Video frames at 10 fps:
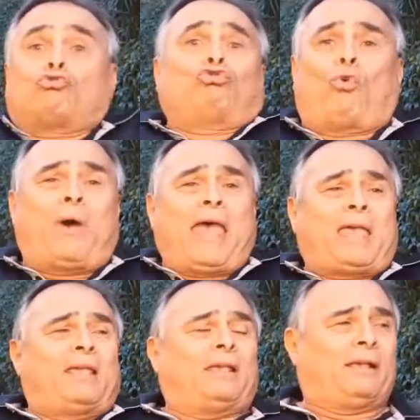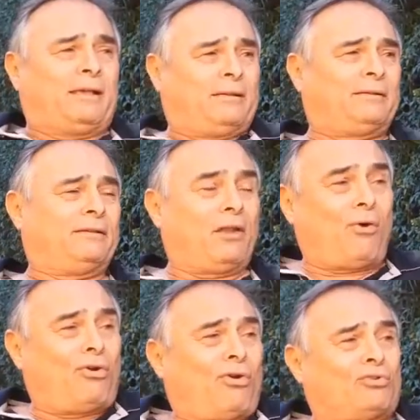goes away.
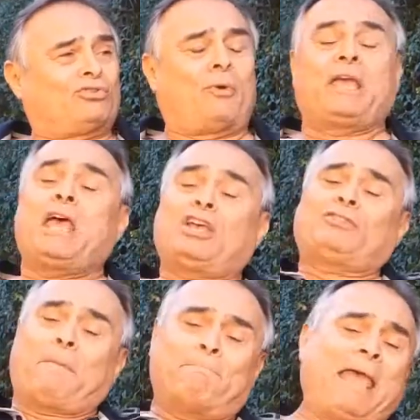It goes away. The